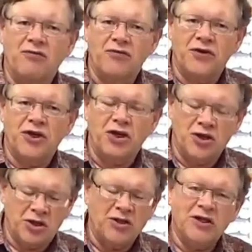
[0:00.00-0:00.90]
of
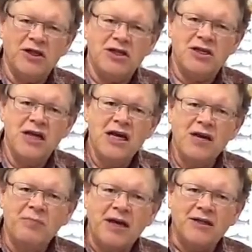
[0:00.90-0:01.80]
fish. And this
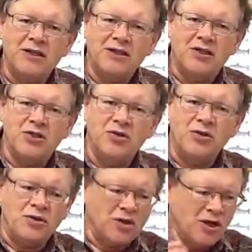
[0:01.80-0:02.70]
makes the
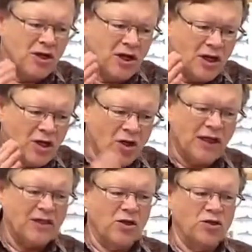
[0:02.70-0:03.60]
student
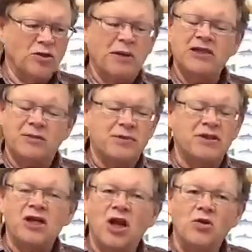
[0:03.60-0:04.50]
look at those
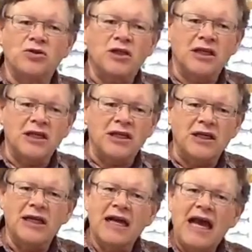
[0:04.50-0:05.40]
specimens
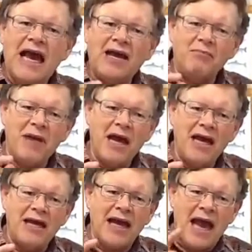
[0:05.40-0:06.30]
closely and
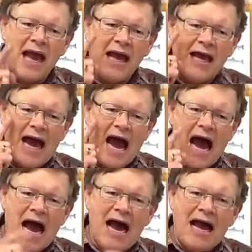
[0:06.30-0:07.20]
make a
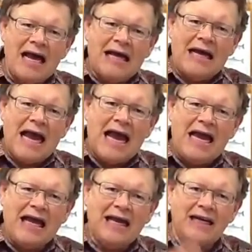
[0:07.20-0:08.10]

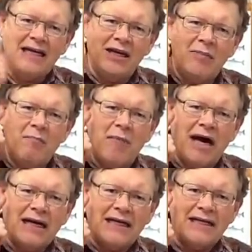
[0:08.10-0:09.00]

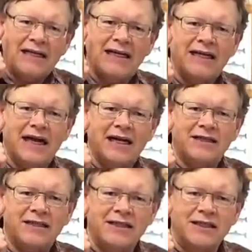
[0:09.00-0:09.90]
eye-hand-mind
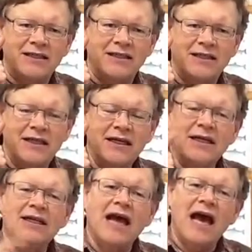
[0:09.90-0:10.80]
connection
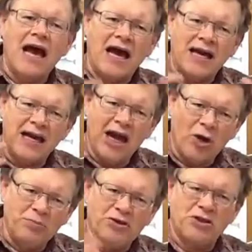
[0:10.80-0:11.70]
that
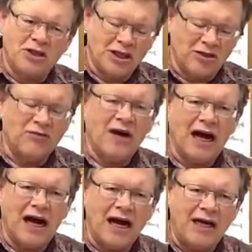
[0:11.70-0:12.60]
helps
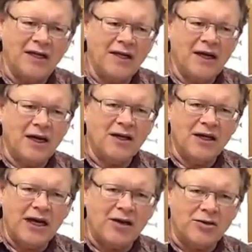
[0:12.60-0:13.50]
solidify
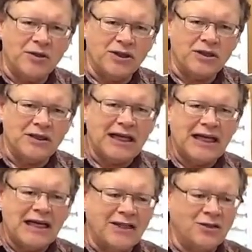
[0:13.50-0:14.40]
the characteristics that
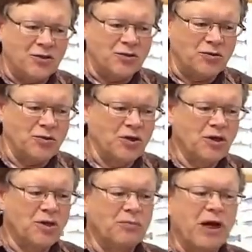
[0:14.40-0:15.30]
they need to
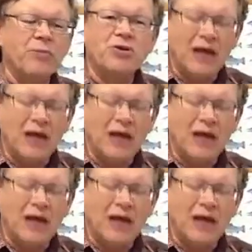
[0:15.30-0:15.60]
be able